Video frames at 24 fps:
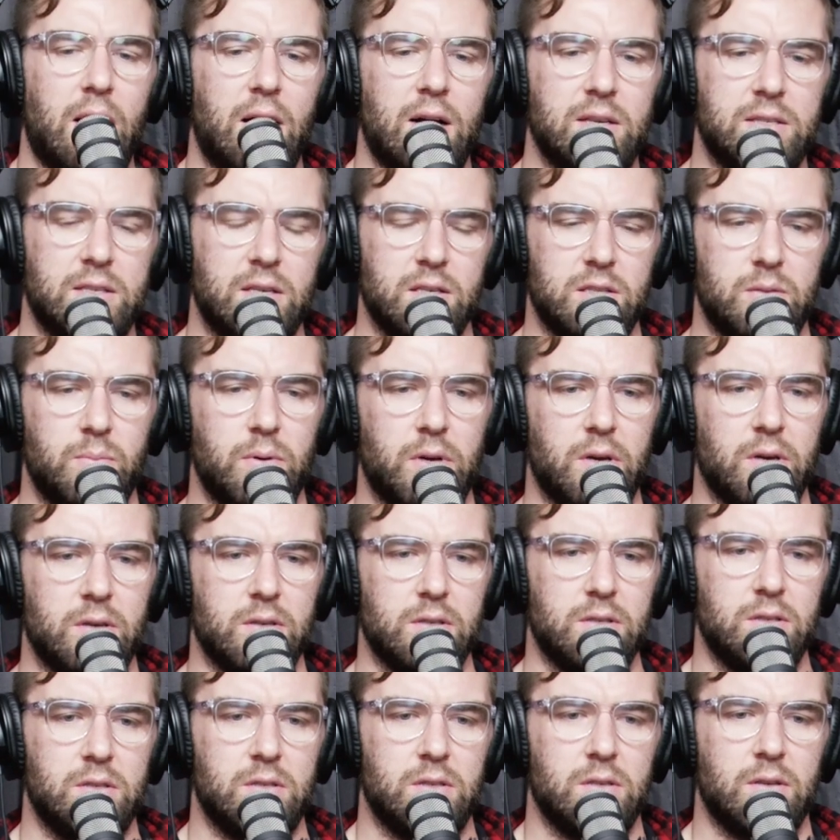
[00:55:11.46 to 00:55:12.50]
ask is
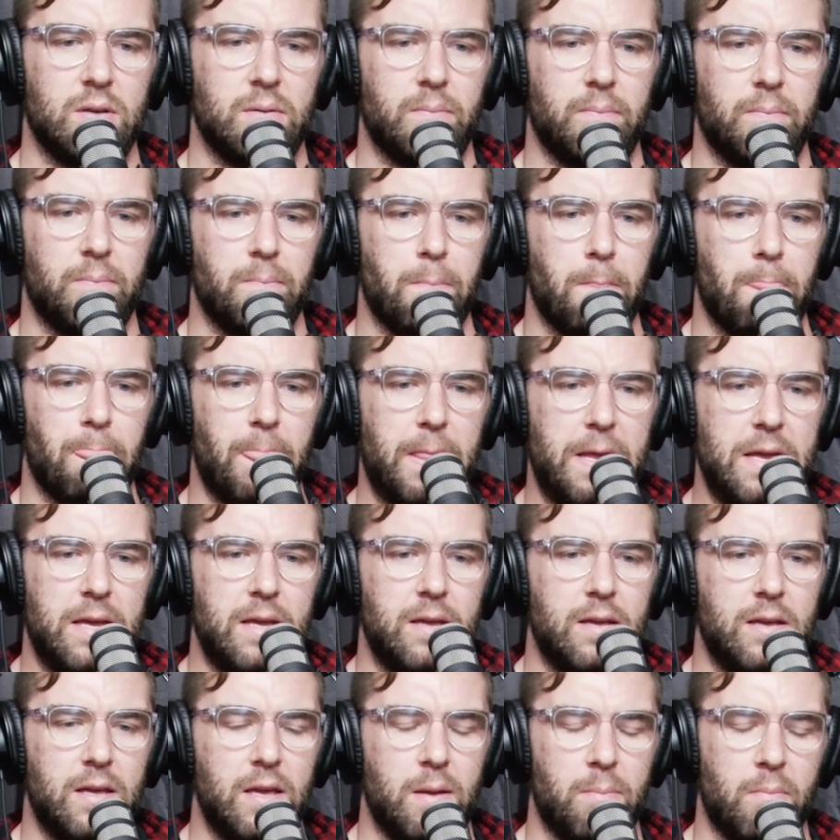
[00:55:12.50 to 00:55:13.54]
because
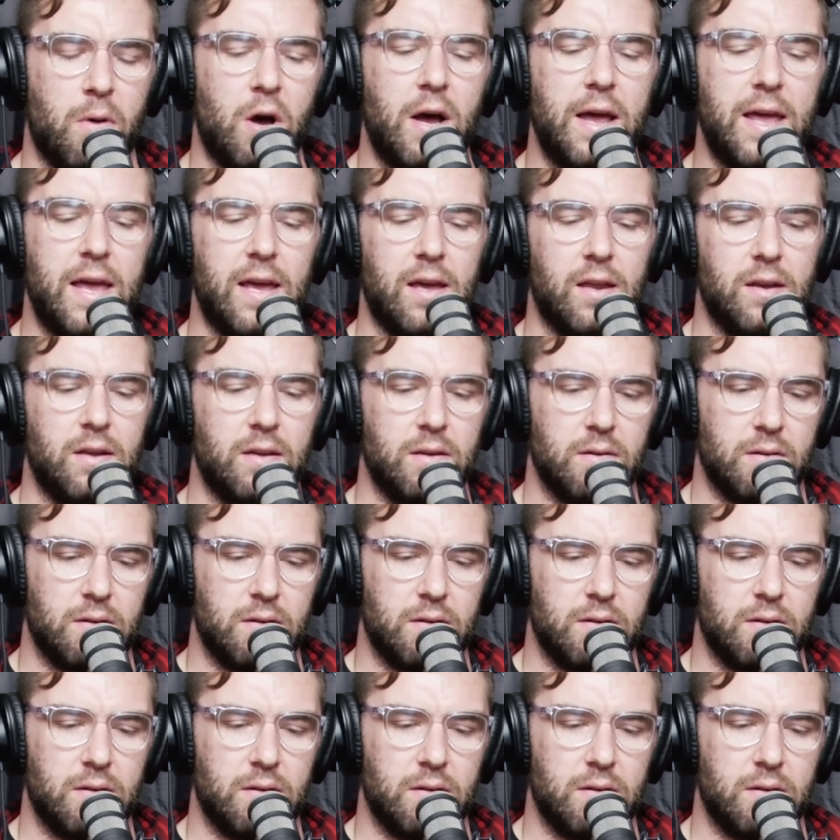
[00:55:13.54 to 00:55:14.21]
in my head,